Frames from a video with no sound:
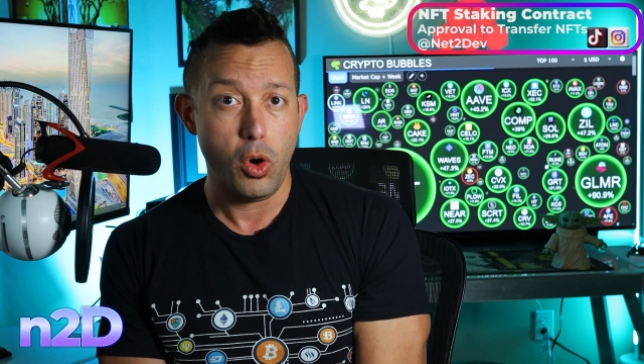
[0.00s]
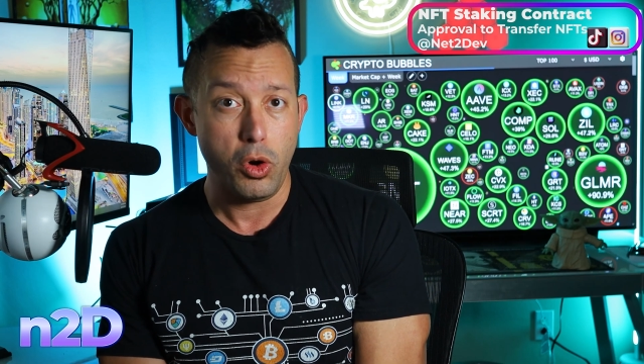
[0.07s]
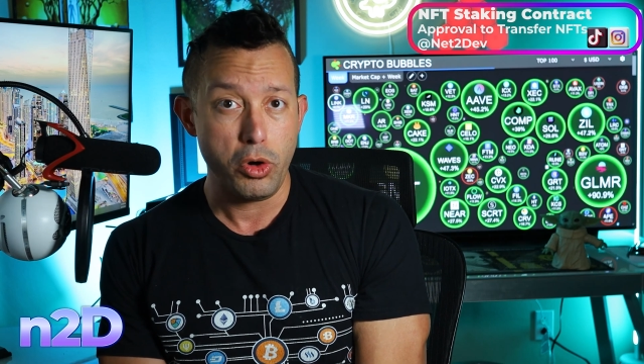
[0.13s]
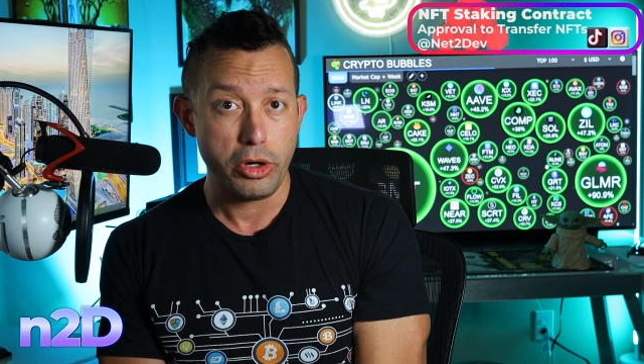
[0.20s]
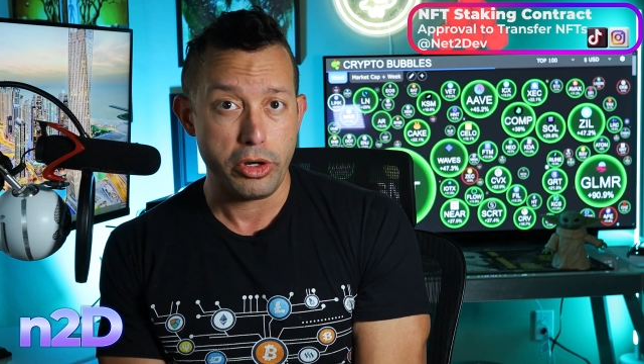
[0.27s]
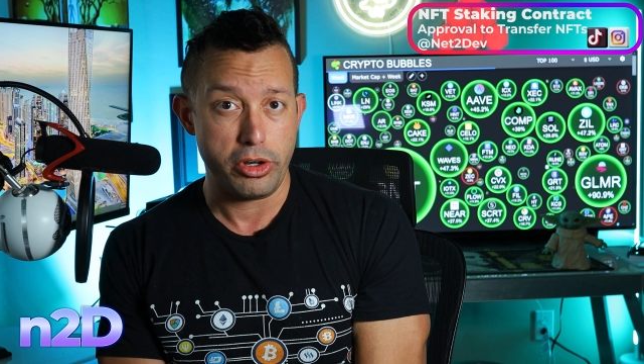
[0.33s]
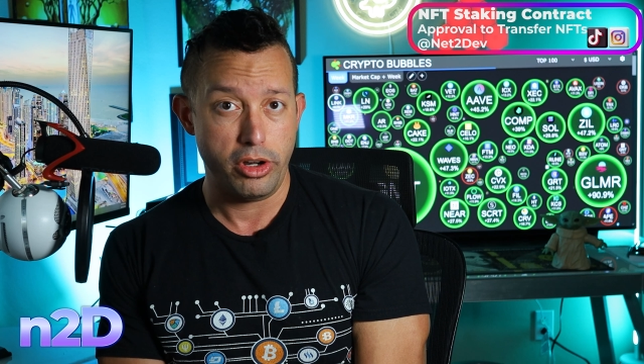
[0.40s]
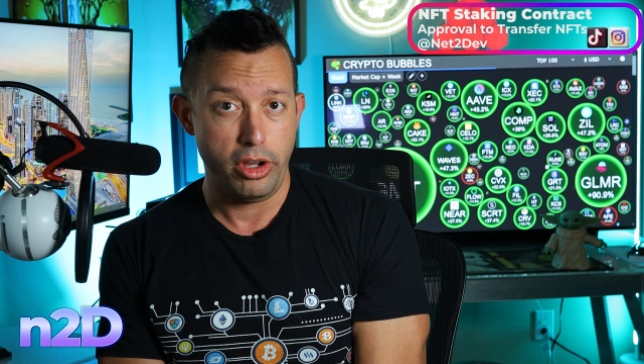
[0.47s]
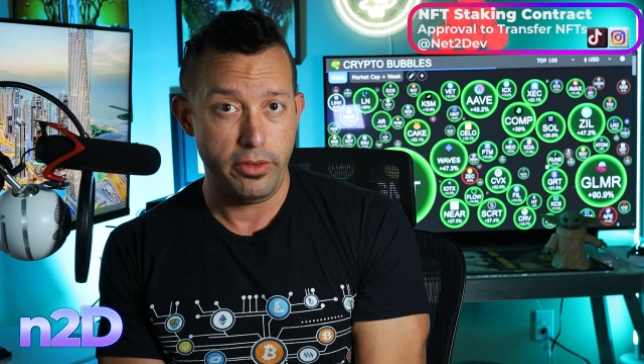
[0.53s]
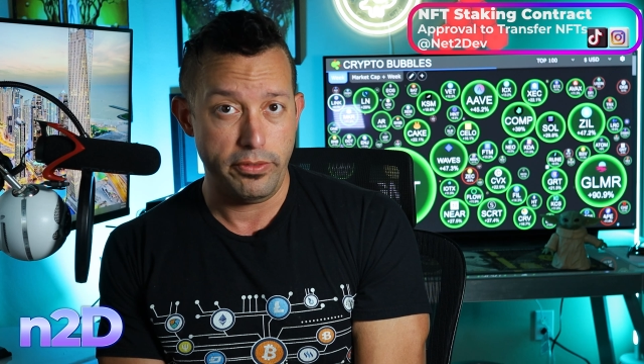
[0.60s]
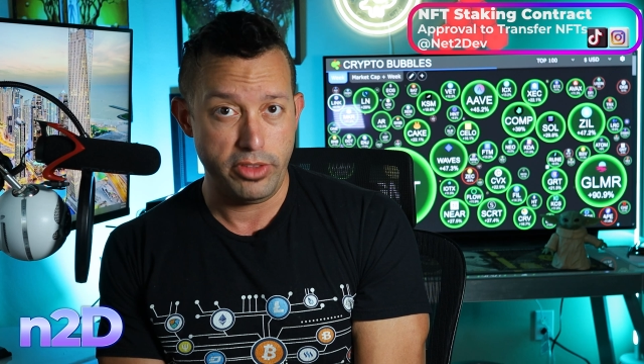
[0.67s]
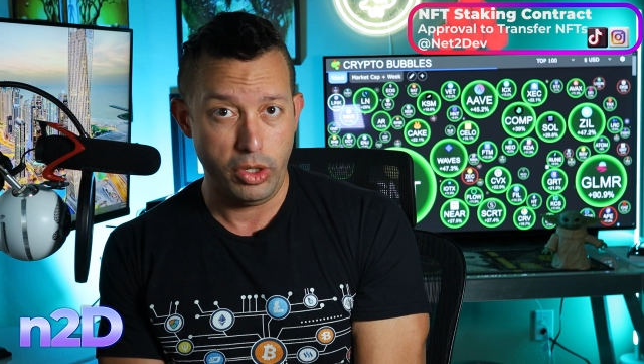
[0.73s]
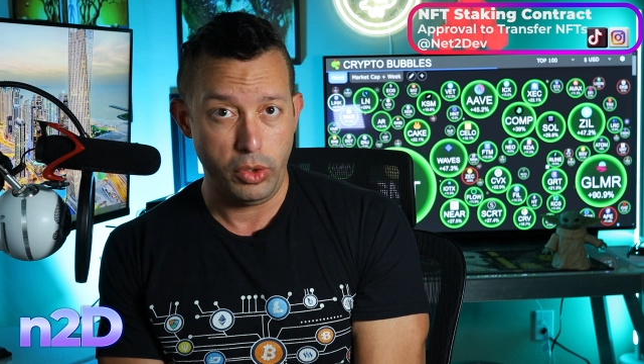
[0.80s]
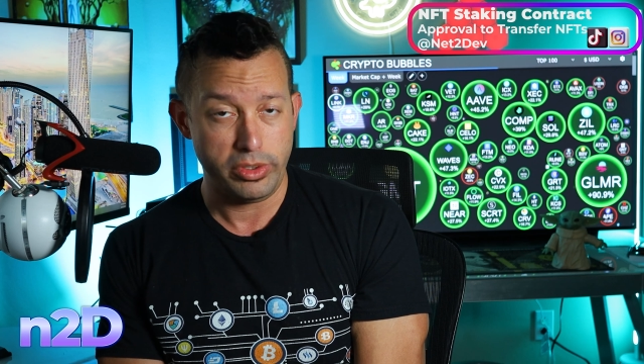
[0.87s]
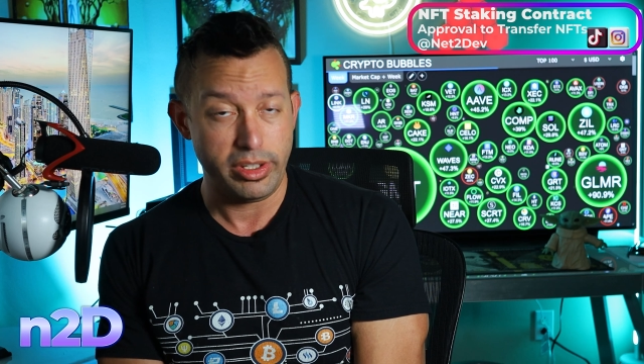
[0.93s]
owner
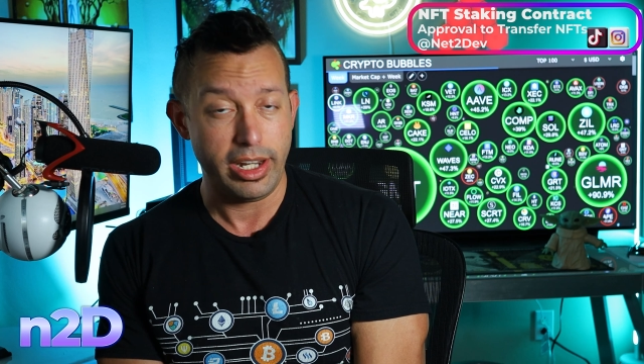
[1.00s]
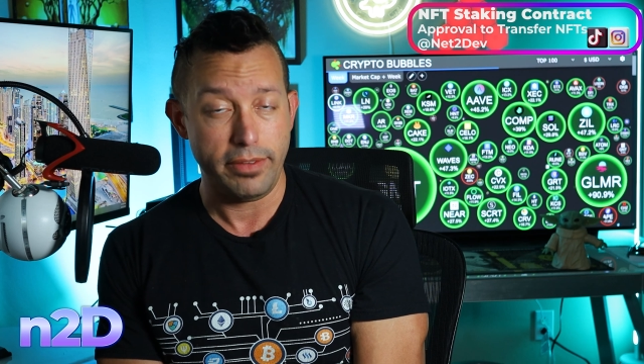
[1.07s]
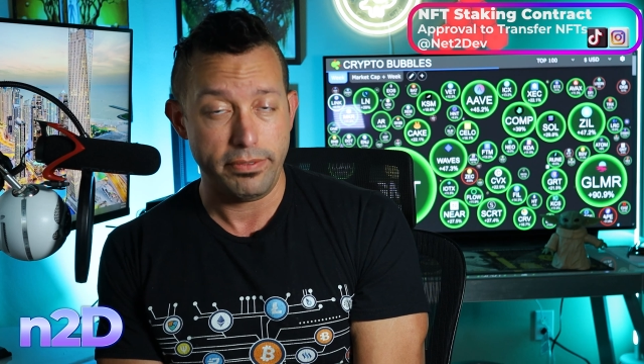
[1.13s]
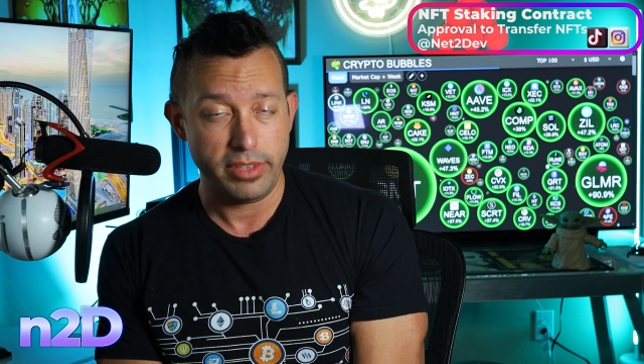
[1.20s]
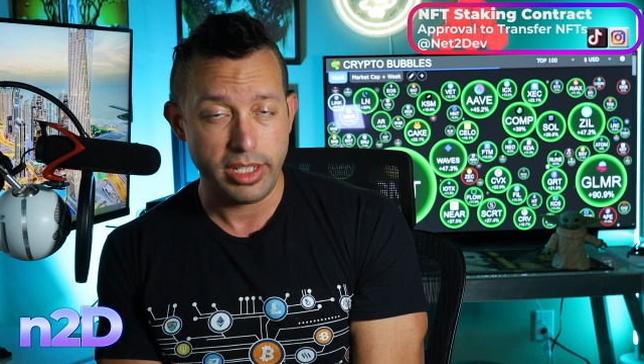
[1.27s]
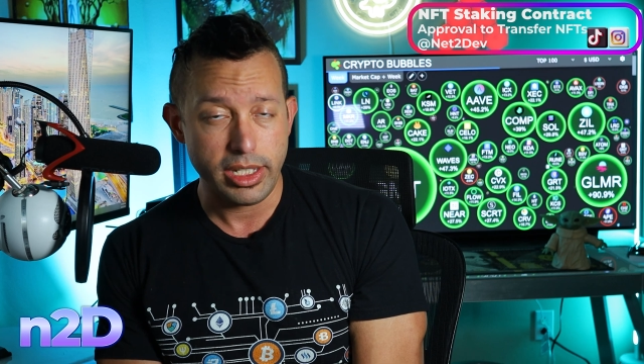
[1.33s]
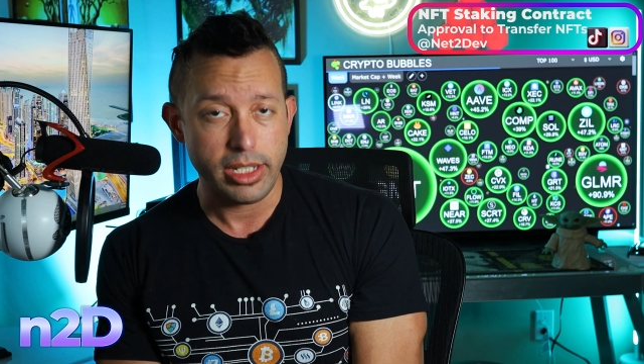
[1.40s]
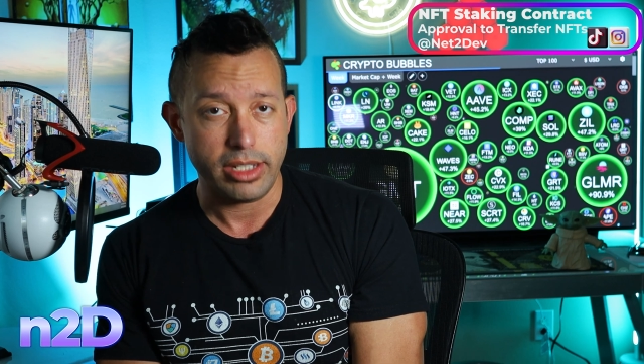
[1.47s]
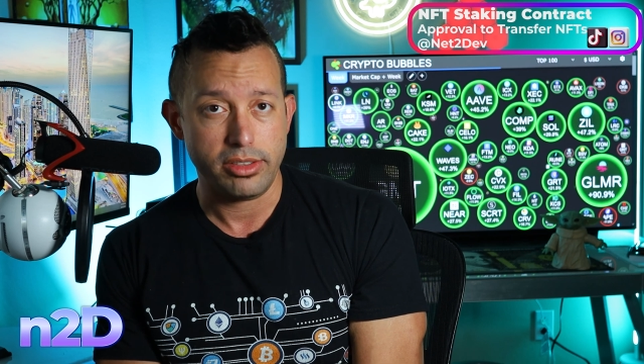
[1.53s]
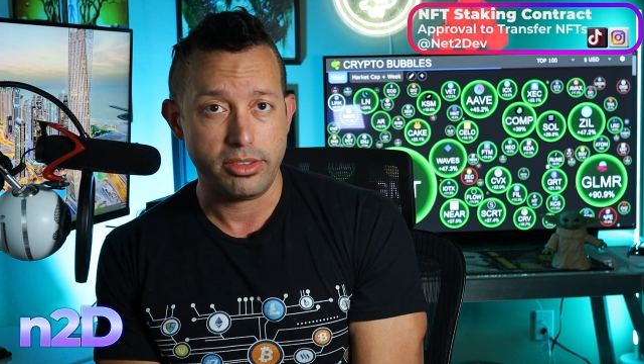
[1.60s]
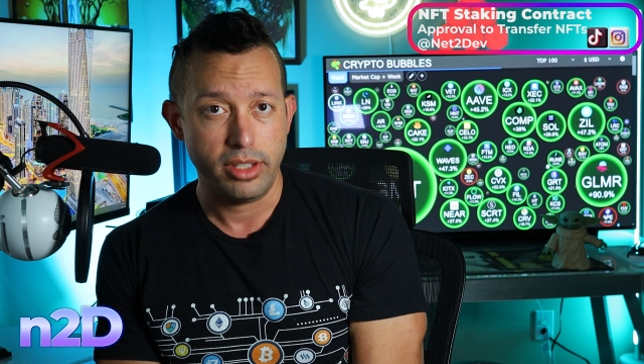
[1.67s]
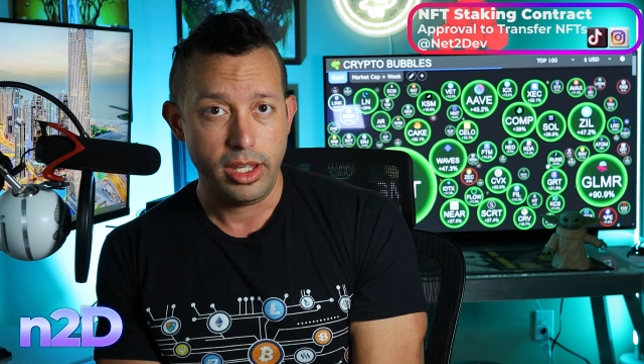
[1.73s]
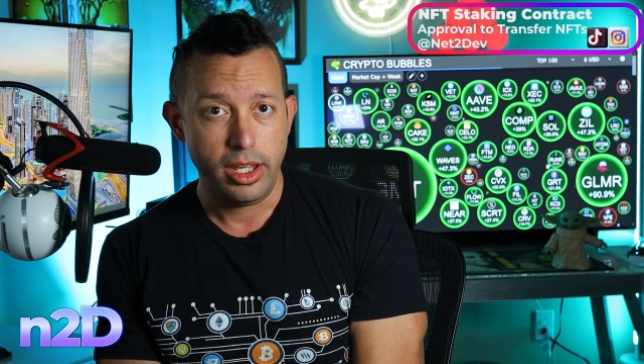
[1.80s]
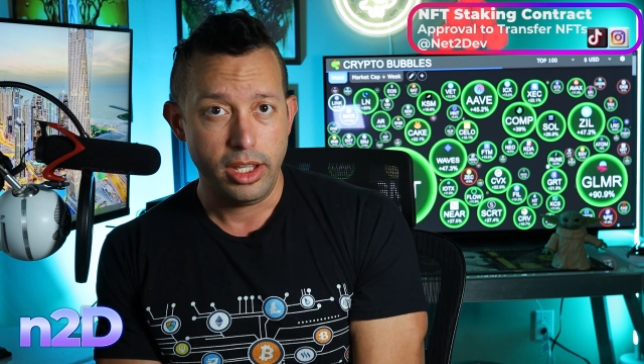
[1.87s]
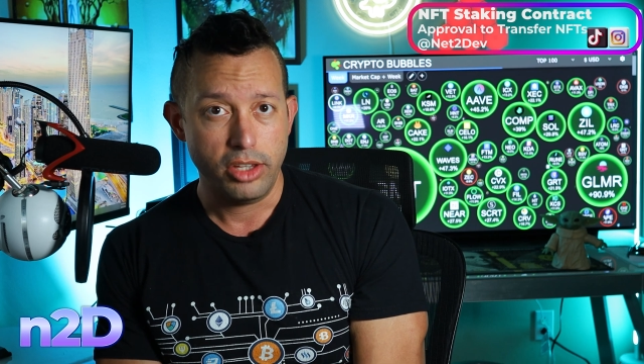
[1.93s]
of those N F Ts